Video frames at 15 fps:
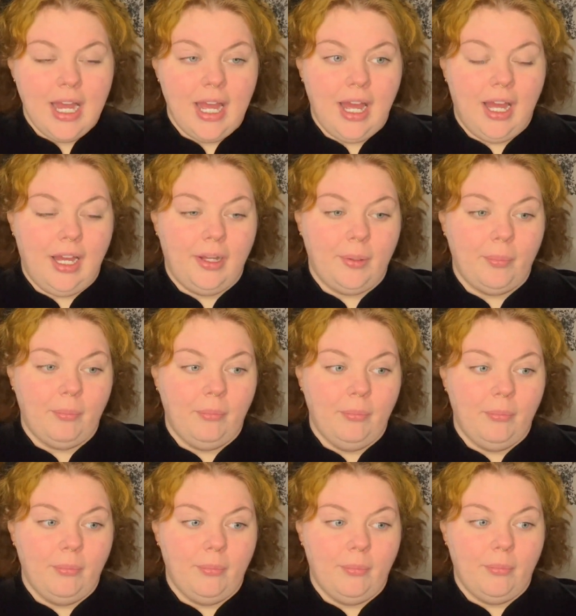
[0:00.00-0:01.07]
I'm
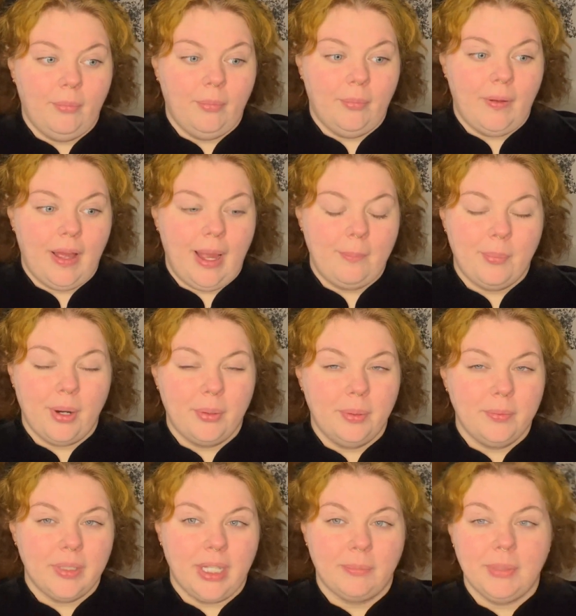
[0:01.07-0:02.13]
not
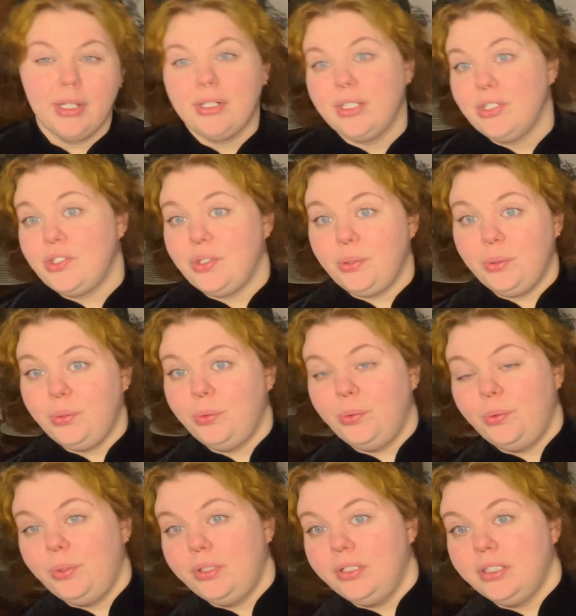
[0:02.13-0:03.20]
going to
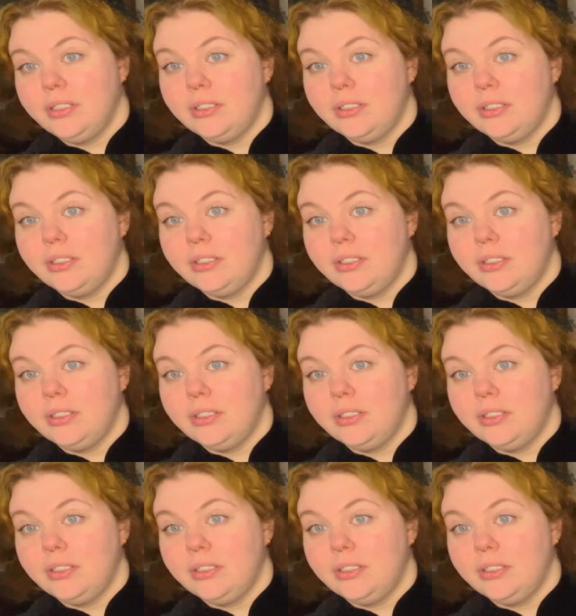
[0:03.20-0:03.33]
do